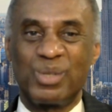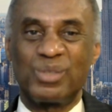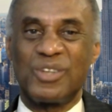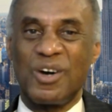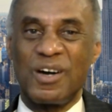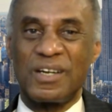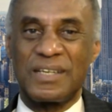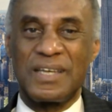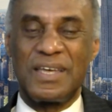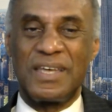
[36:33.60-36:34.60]
Bulldog.
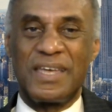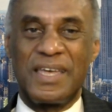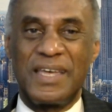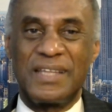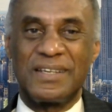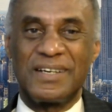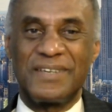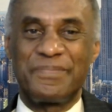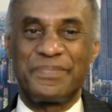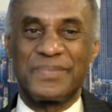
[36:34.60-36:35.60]
And
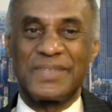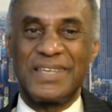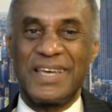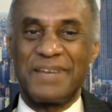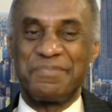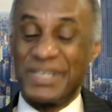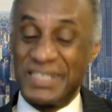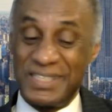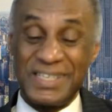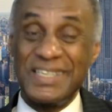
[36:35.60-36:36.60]
yeah, but
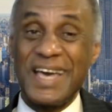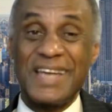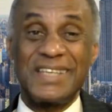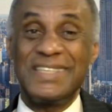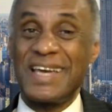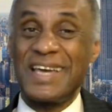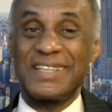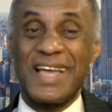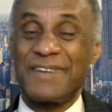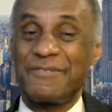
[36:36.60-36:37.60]
he got a
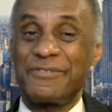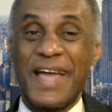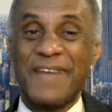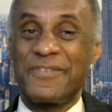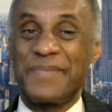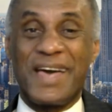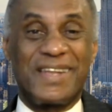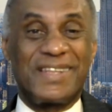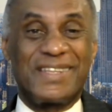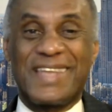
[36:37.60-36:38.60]
lot of flack from
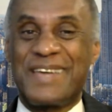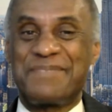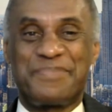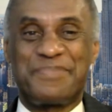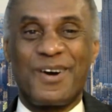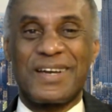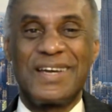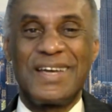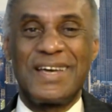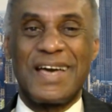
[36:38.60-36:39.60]
that
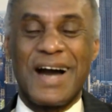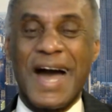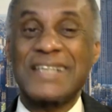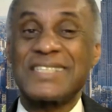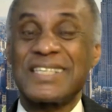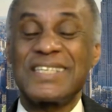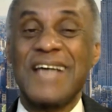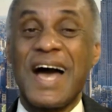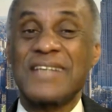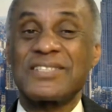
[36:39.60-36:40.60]
book.
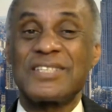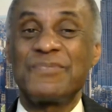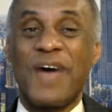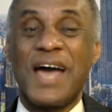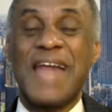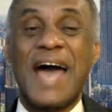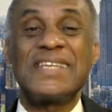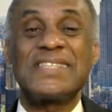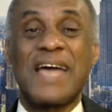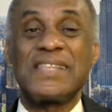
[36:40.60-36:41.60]
Honestly, Brian,
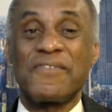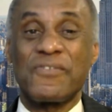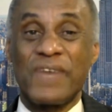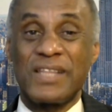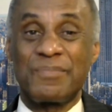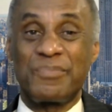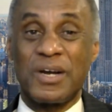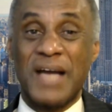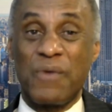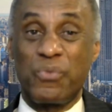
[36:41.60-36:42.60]
I never read the
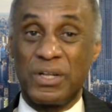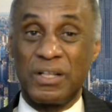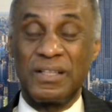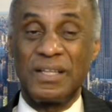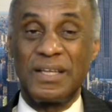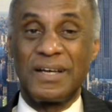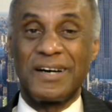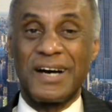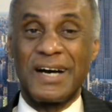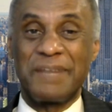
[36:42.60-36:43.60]
book. I will,
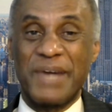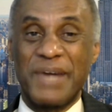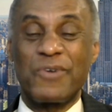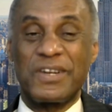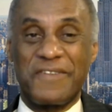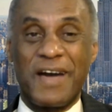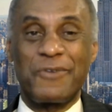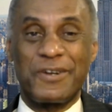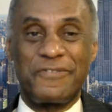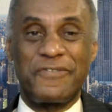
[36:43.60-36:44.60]
but I
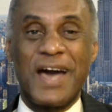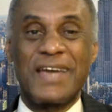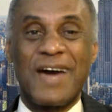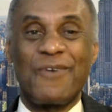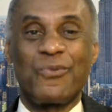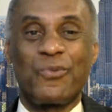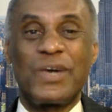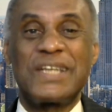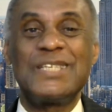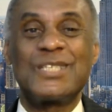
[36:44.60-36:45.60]
want to find out
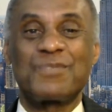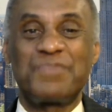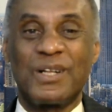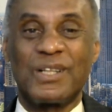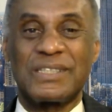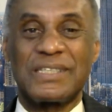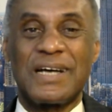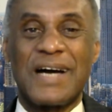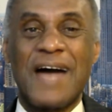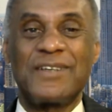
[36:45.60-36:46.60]
what he spilled,
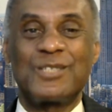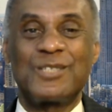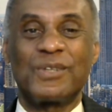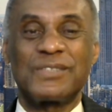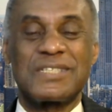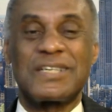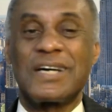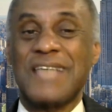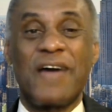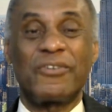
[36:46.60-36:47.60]
how he spilled his
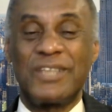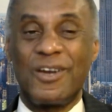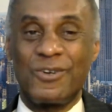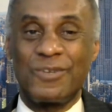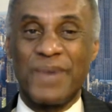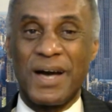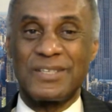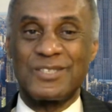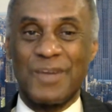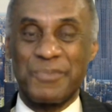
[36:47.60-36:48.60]
guts. I only heard
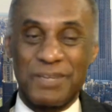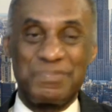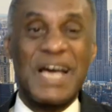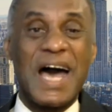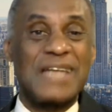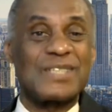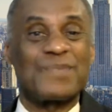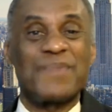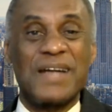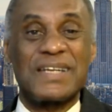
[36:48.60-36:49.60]
about it, so I'm going to be honest
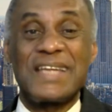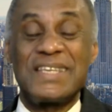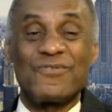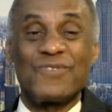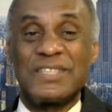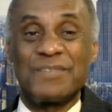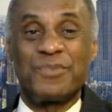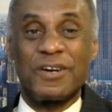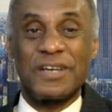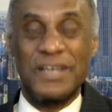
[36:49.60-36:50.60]
about it. I didn't read the
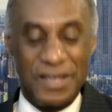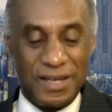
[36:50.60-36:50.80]
book.